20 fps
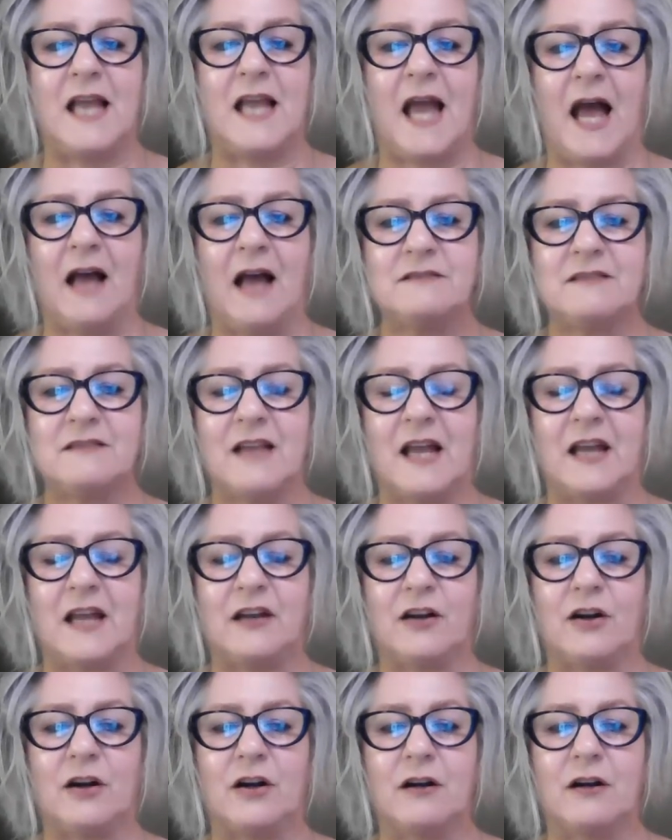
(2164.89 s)

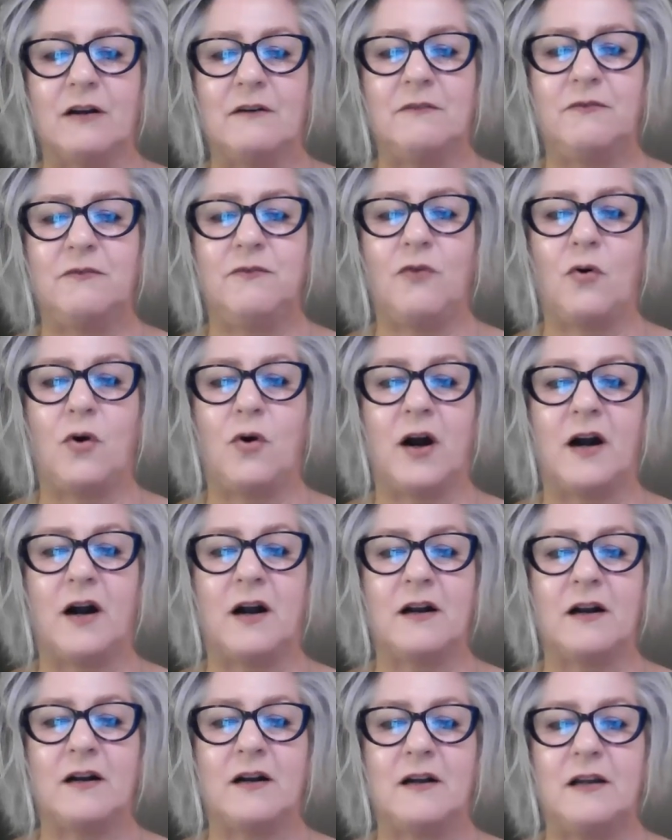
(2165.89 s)
Haslanger
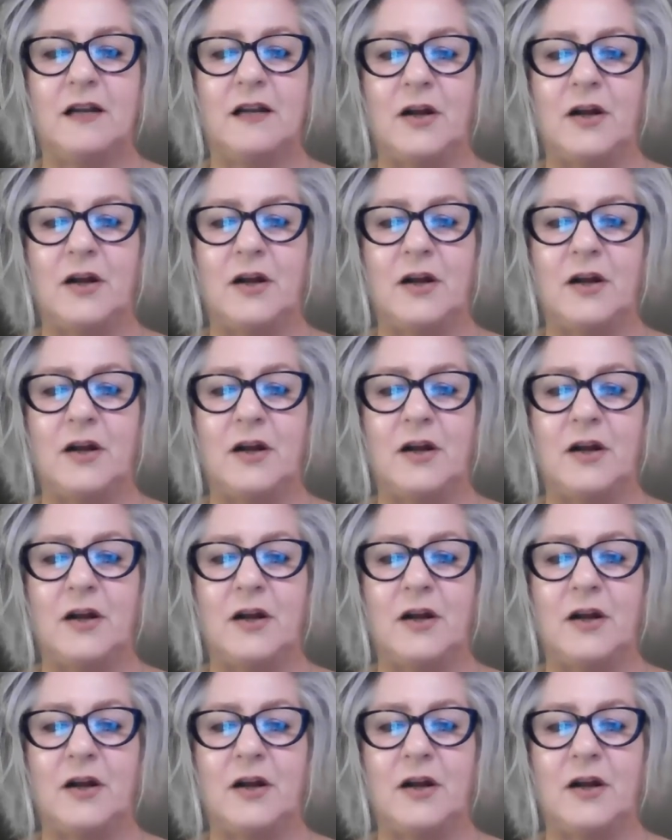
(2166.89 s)
for,